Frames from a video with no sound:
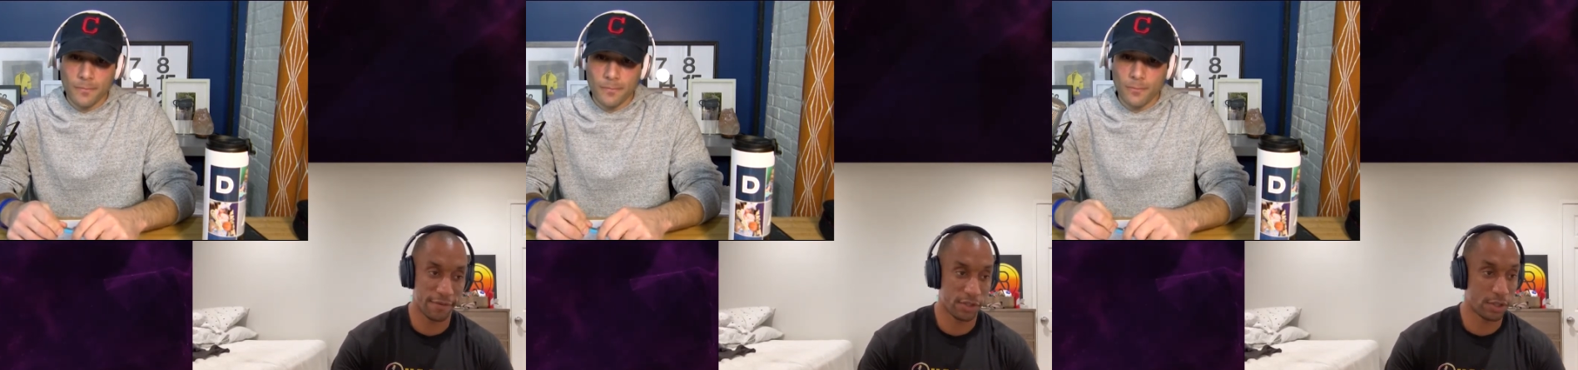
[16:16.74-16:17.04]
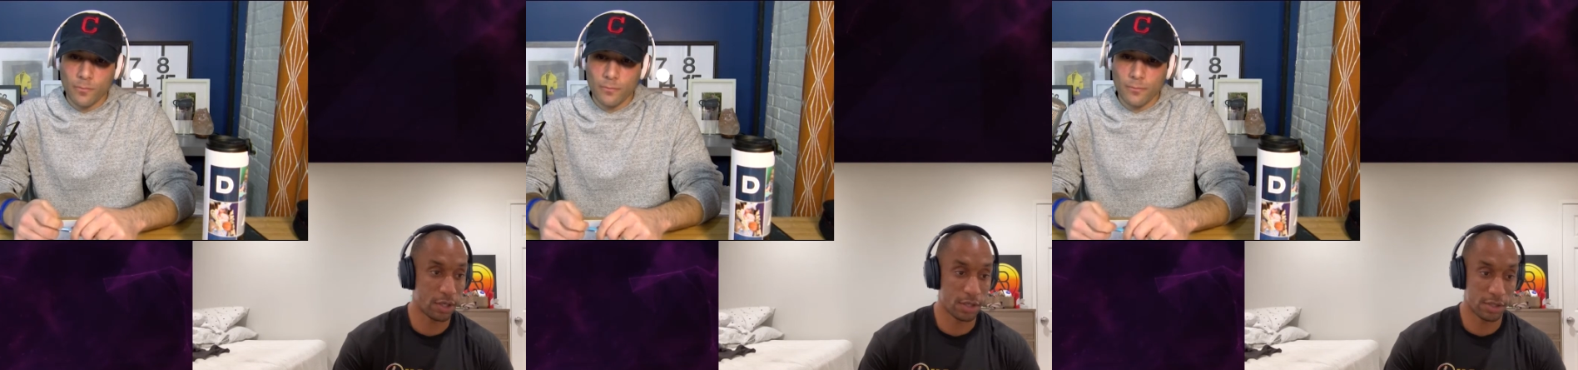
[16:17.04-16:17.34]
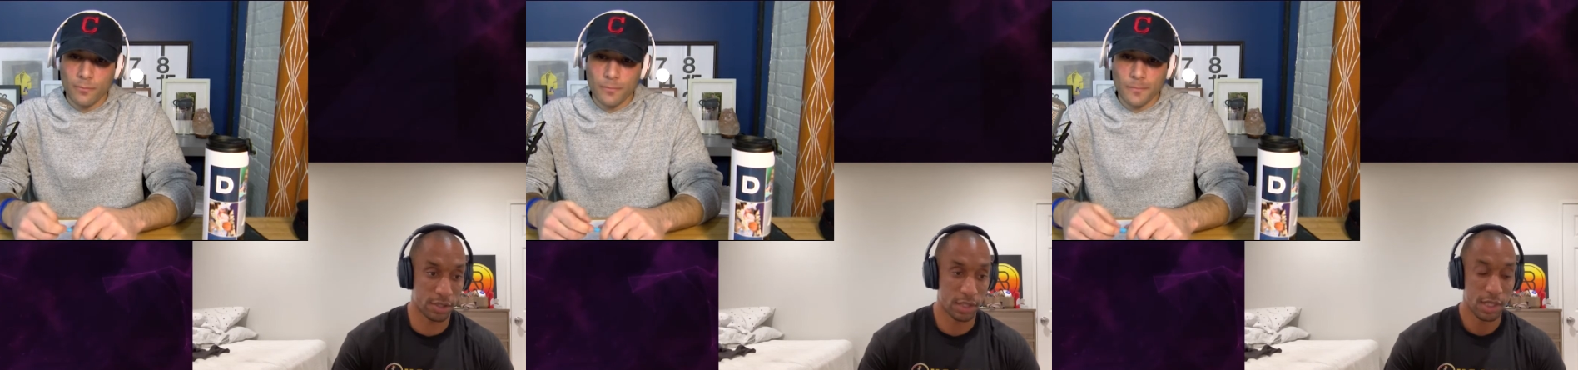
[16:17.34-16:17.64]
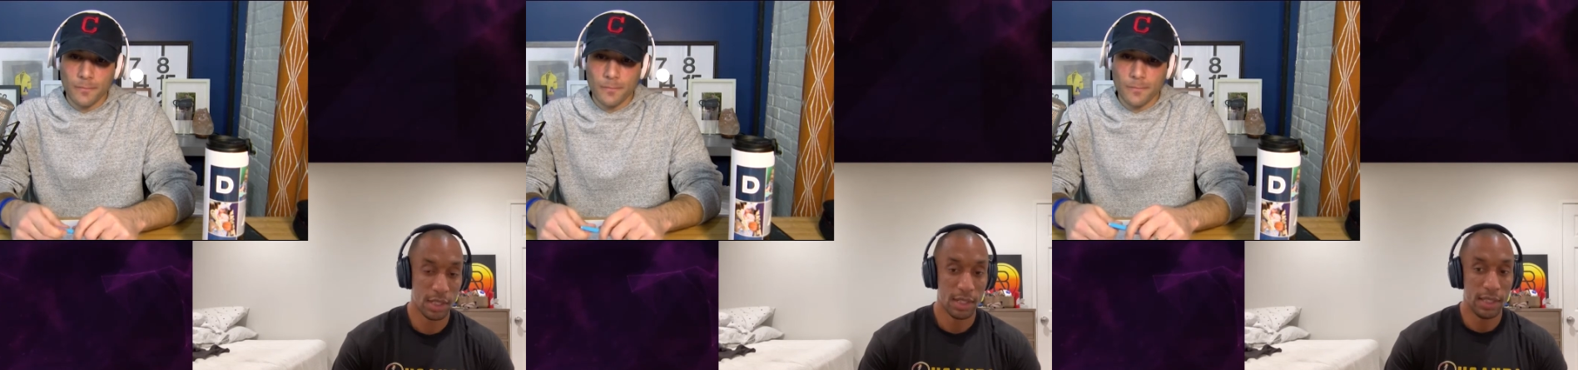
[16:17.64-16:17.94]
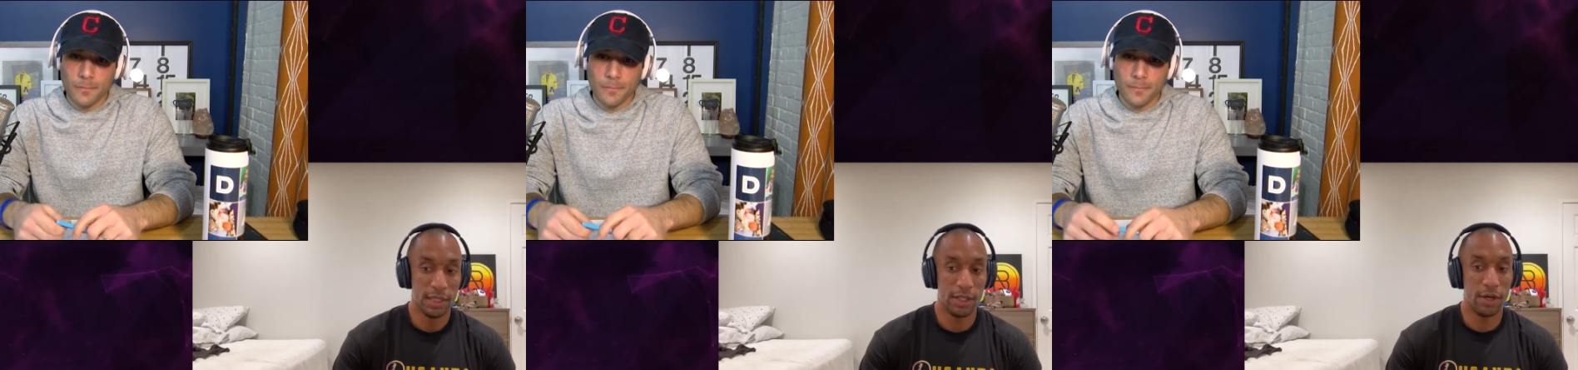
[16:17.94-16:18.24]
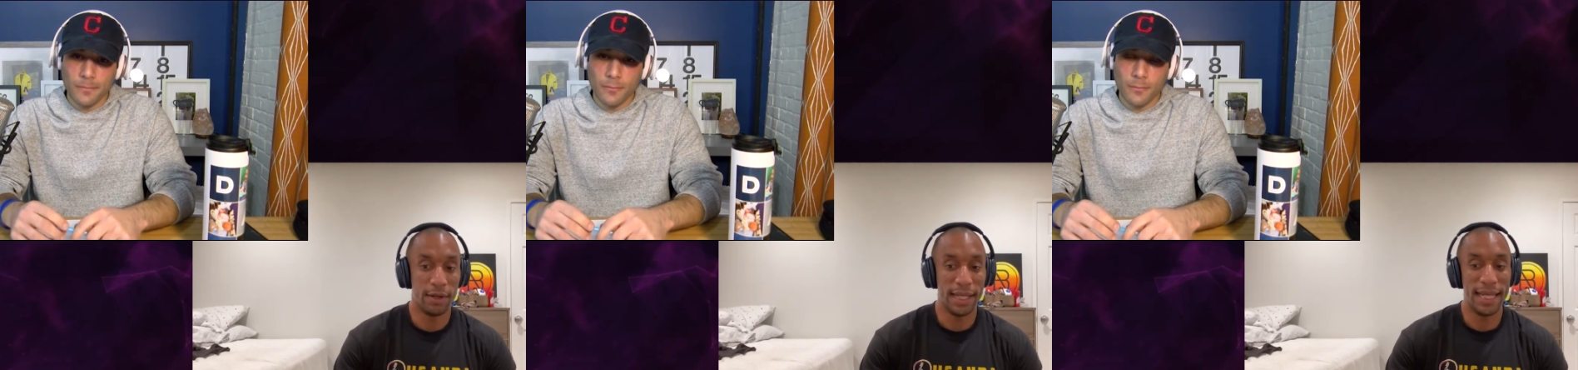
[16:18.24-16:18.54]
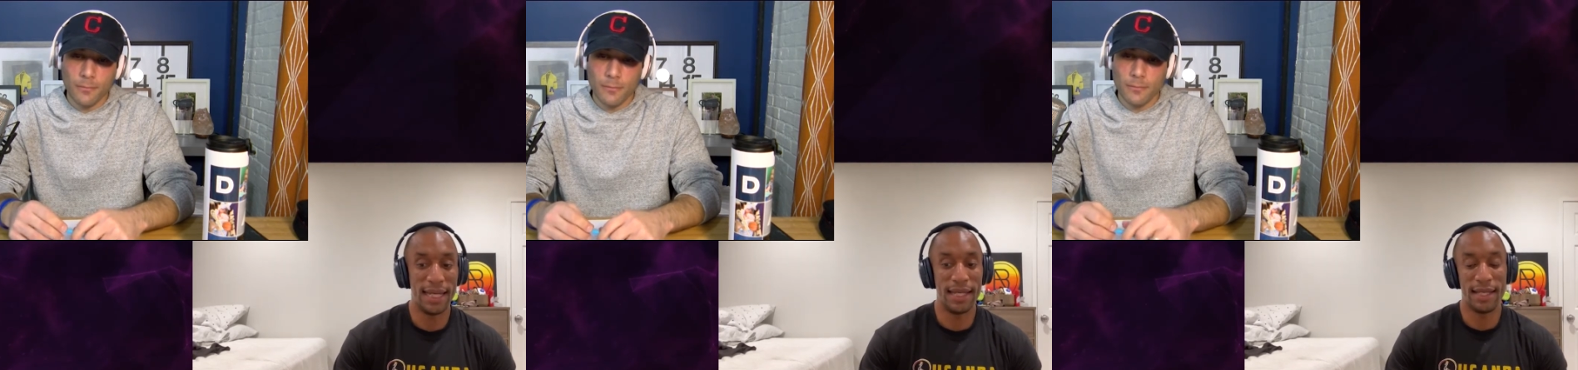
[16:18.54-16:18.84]
Speaker 1: starts you know
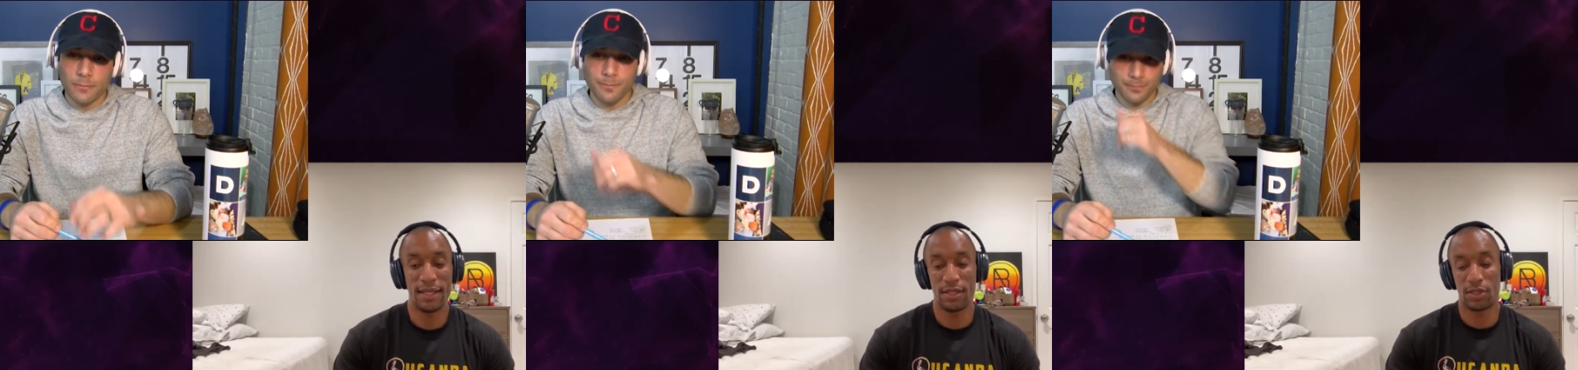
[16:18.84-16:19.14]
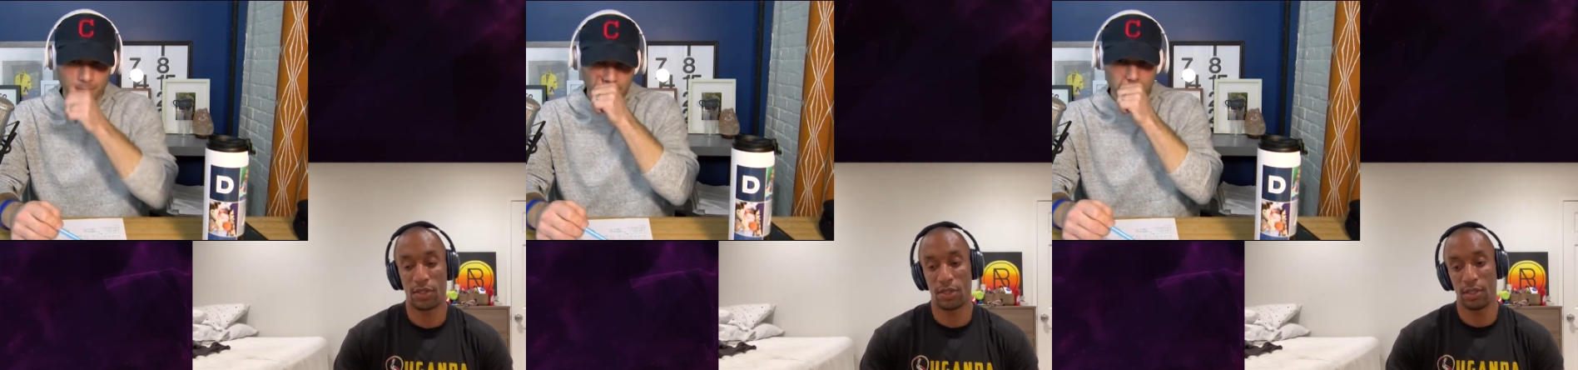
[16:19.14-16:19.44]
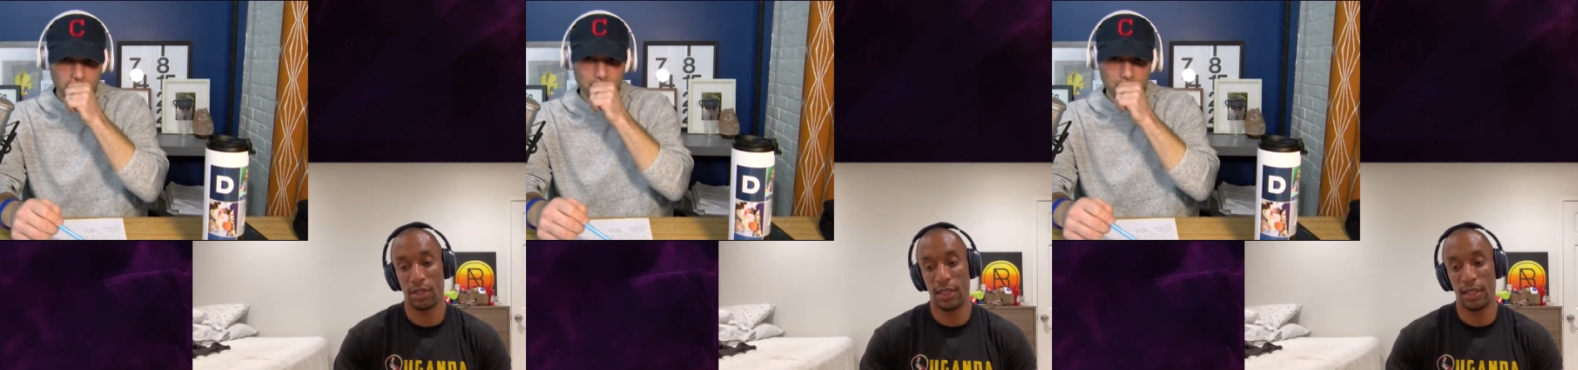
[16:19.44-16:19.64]
it is